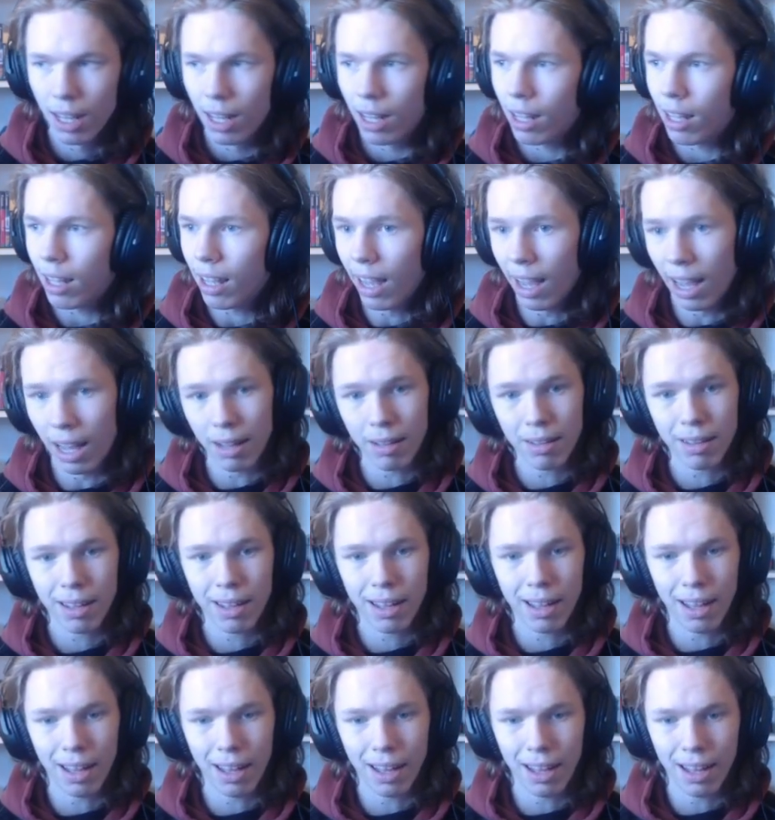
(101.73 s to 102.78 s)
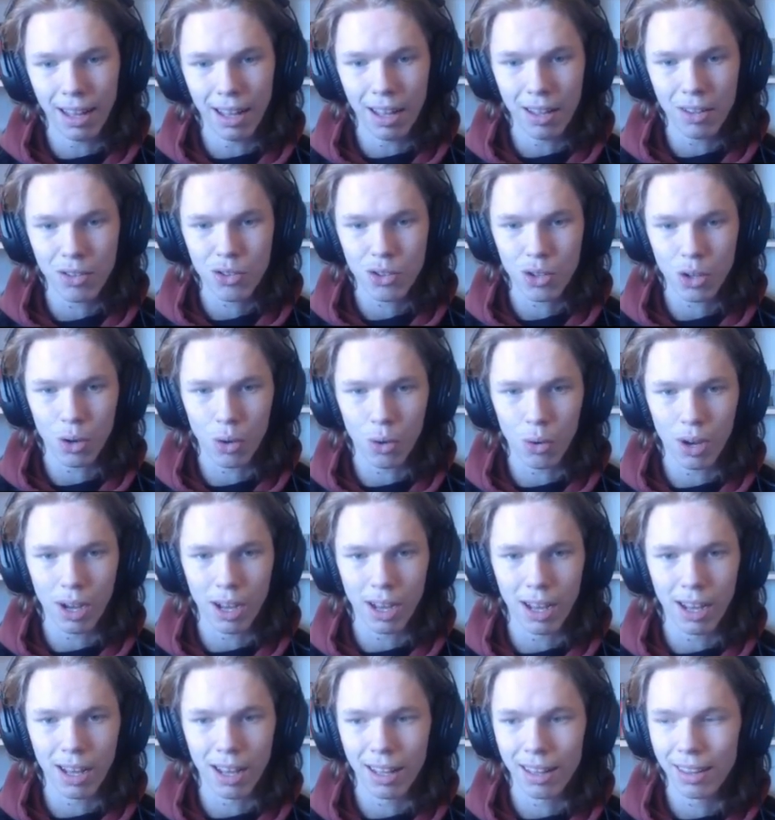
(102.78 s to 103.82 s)
Yeah,
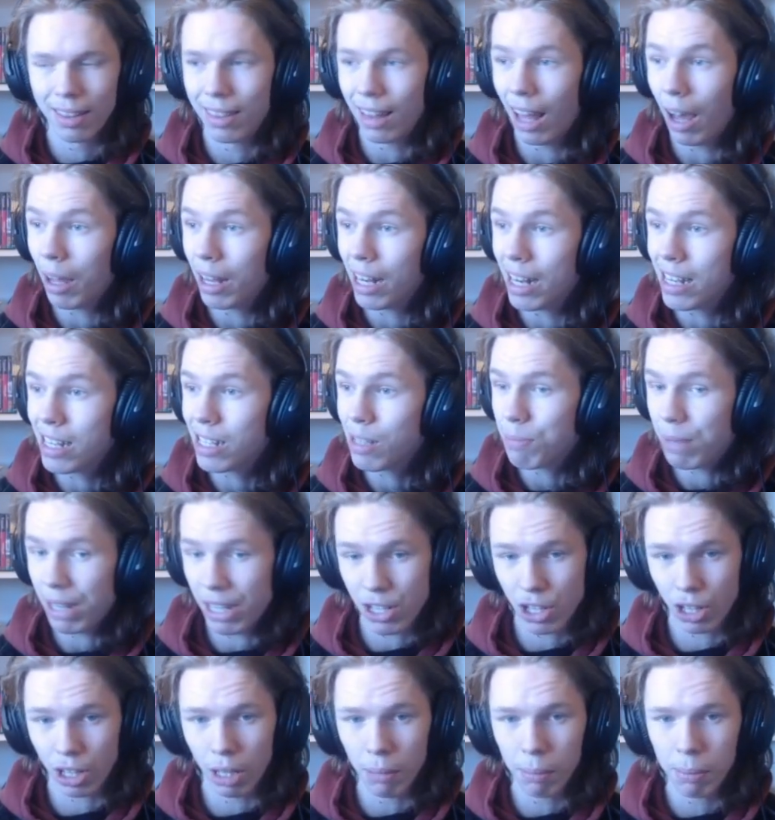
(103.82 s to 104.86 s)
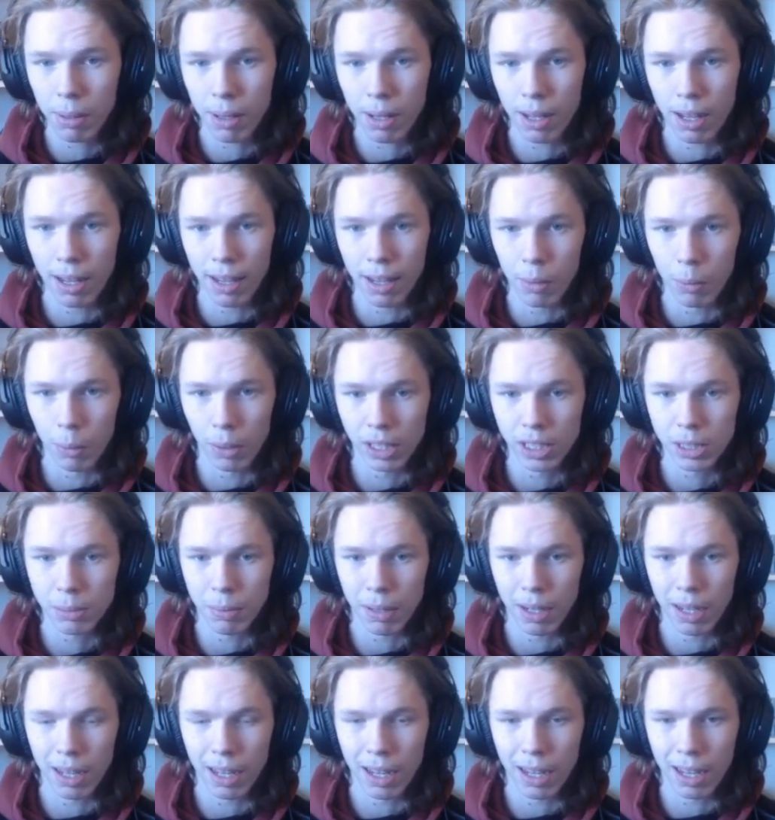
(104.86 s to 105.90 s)
that it is beach clip. It works
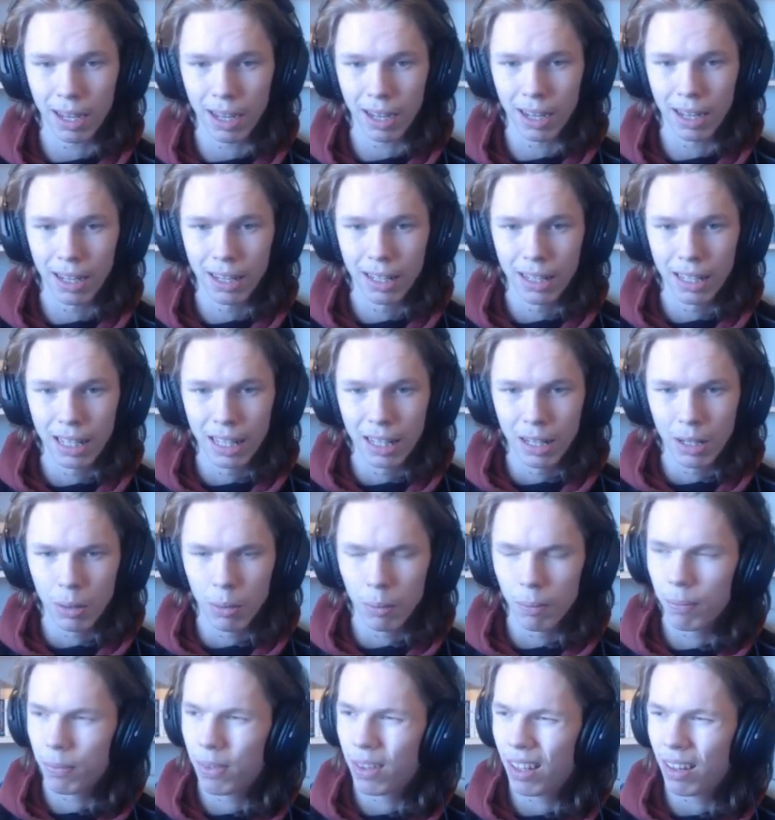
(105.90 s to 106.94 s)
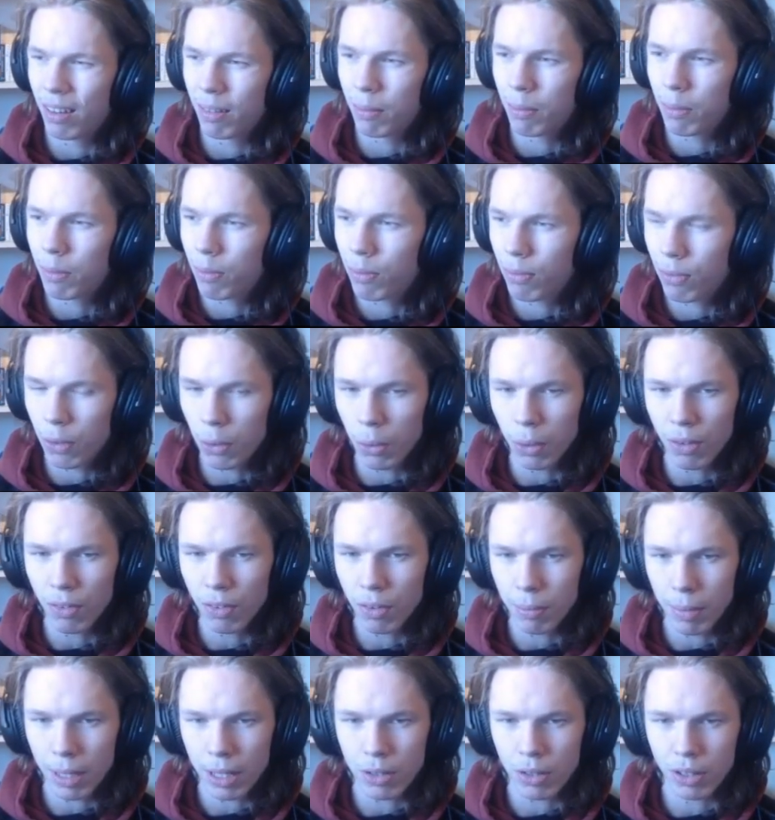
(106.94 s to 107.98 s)
by a few
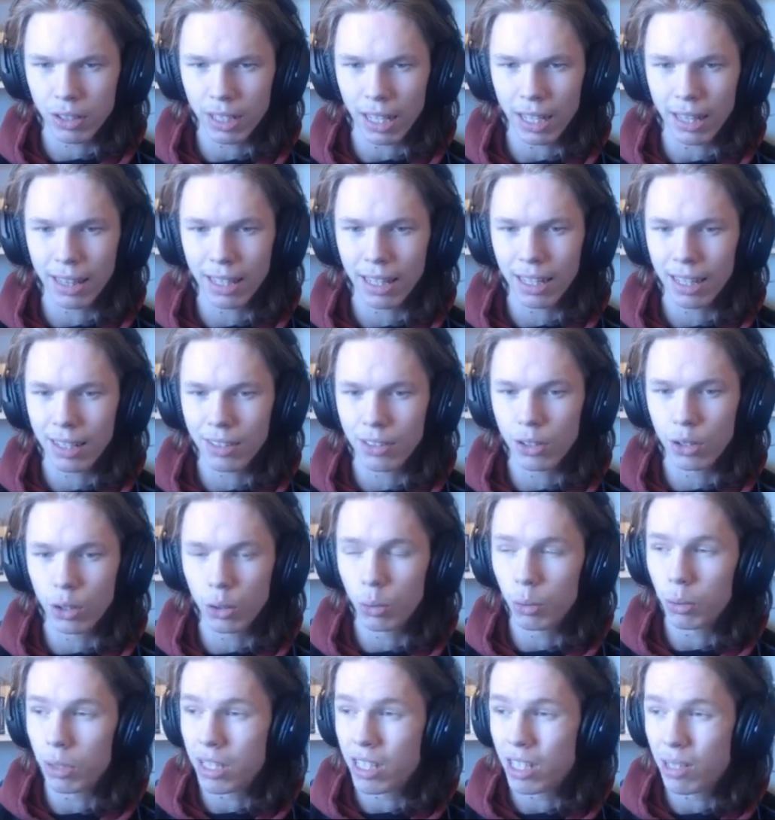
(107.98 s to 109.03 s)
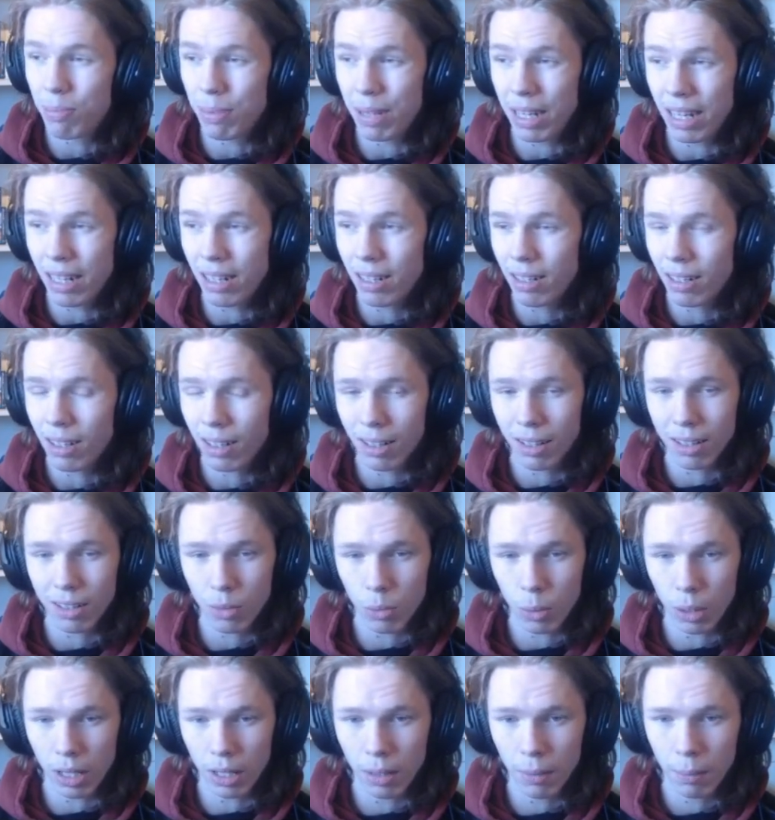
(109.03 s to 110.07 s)
different metrics. I think it has to do with speed as
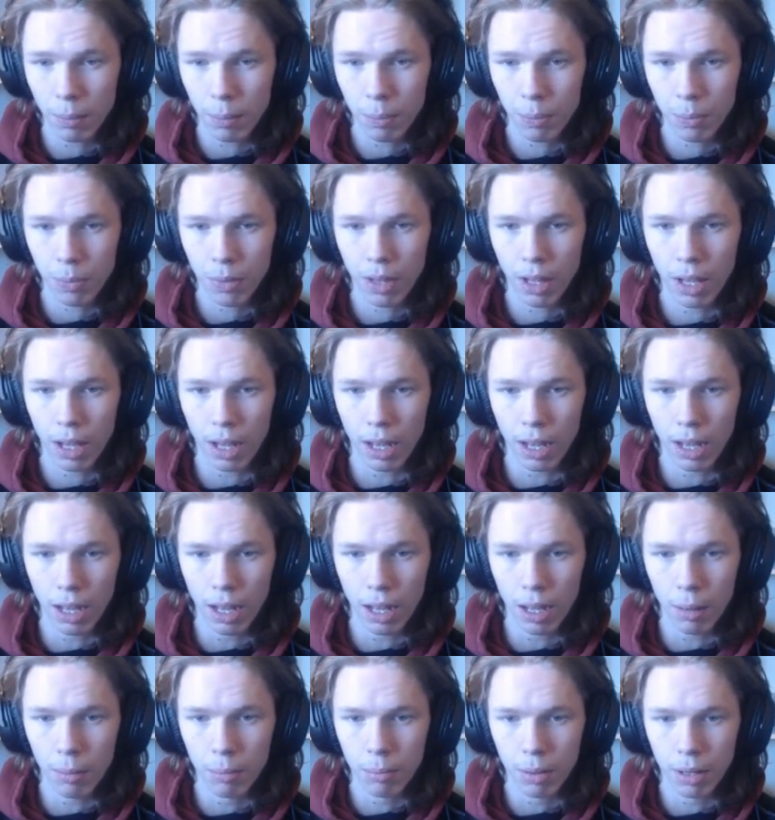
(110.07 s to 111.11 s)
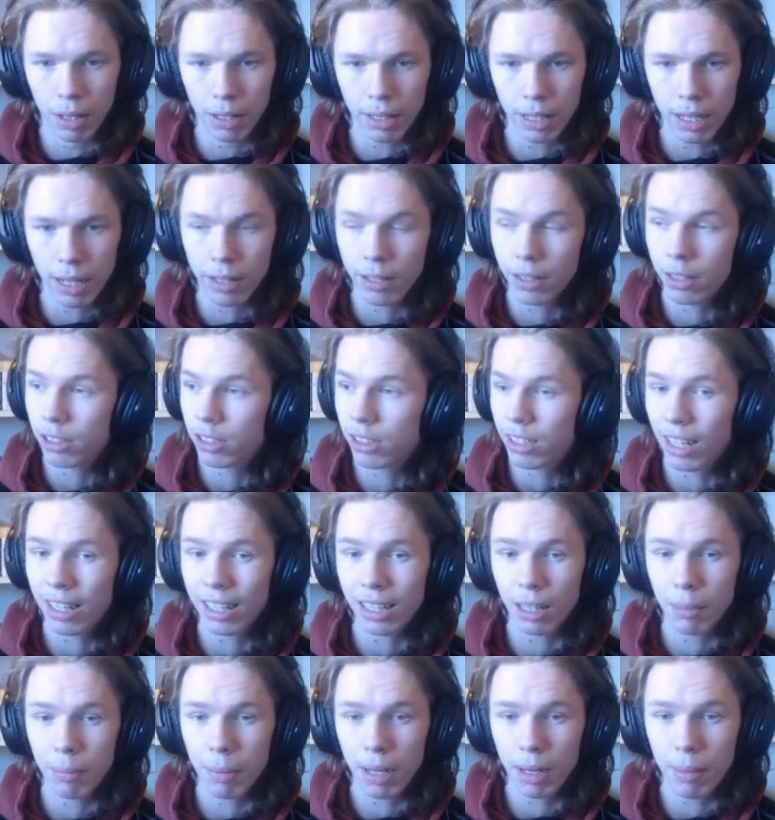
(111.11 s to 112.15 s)
well. But yeah, you can just kind of
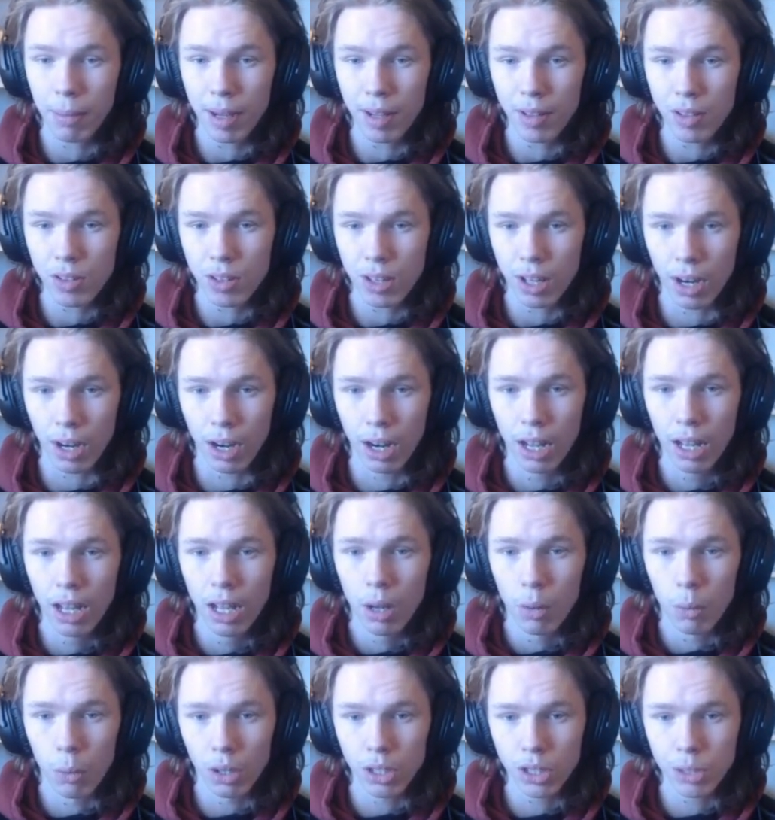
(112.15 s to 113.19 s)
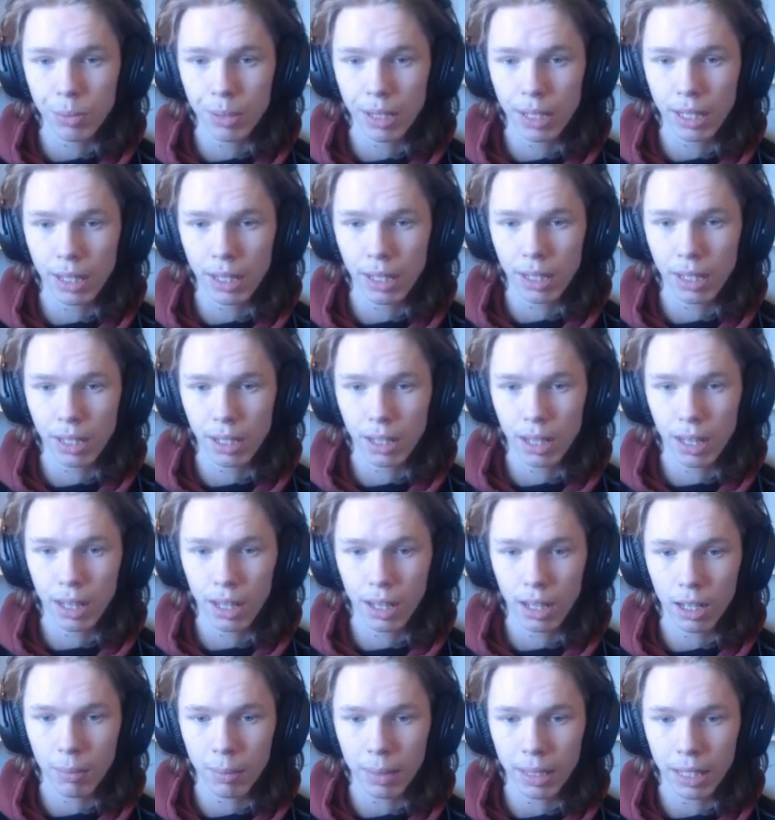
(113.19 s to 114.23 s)
clip out of bounds there. We're also going
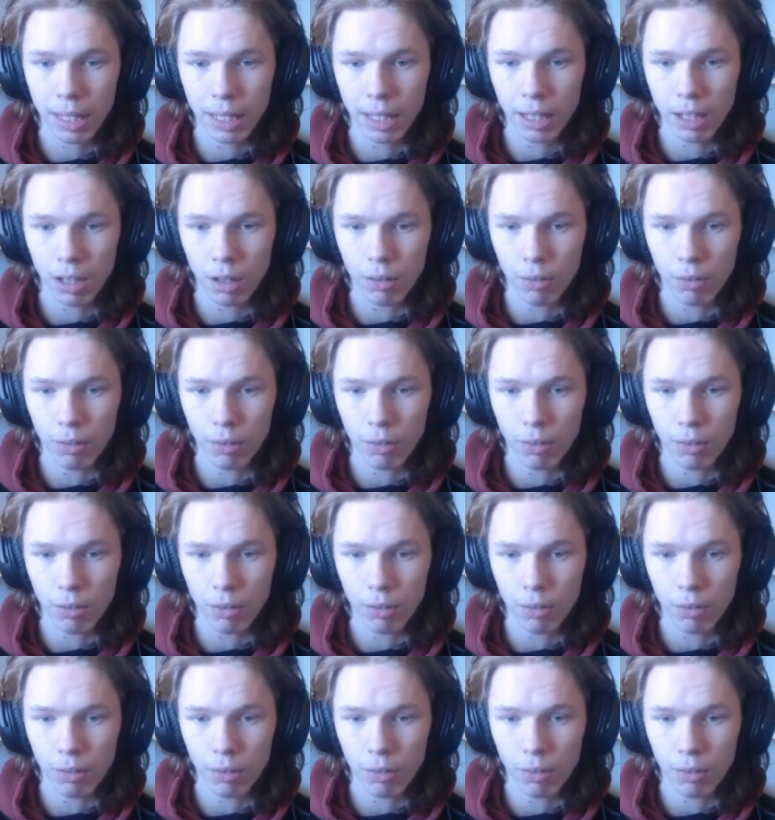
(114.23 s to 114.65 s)
to be getting our